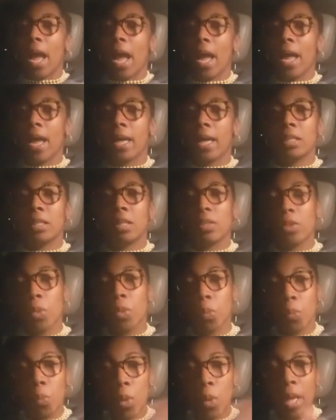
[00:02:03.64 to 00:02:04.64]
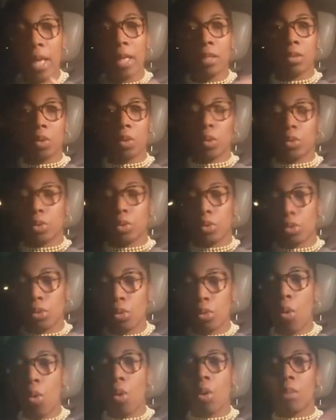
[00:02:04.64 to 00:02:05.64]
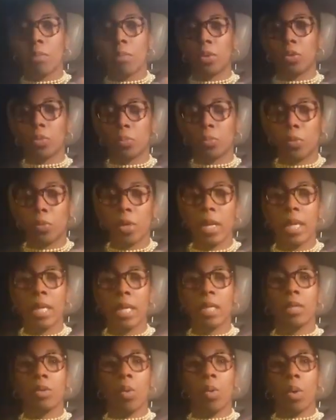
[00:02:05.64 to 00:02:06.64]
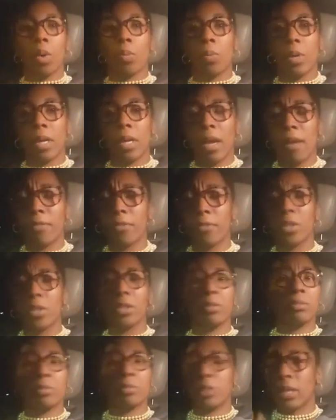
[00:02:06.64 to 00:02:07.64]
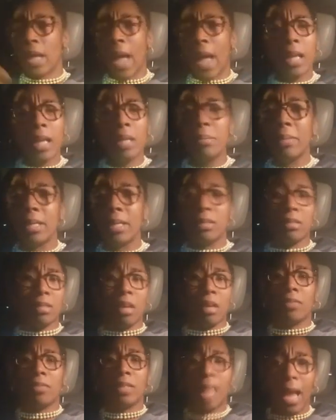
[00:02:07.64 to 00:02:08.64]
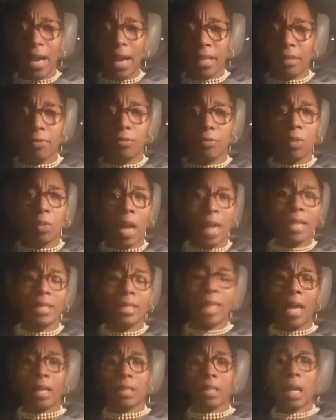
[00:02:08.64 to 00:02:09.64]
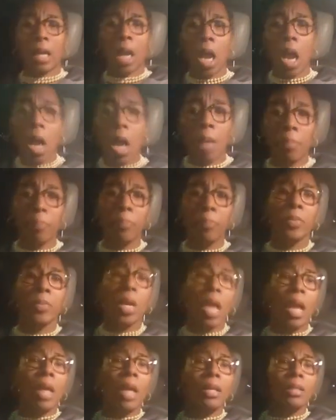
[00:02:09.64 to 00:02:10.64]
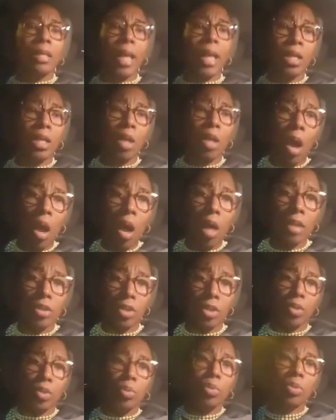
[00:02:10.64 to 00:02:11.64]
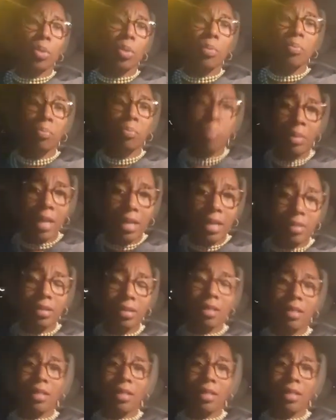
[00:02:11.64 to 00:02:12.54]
And the wind or the storm or the rain or whatever the elements of life, right, that come, they cause you to miss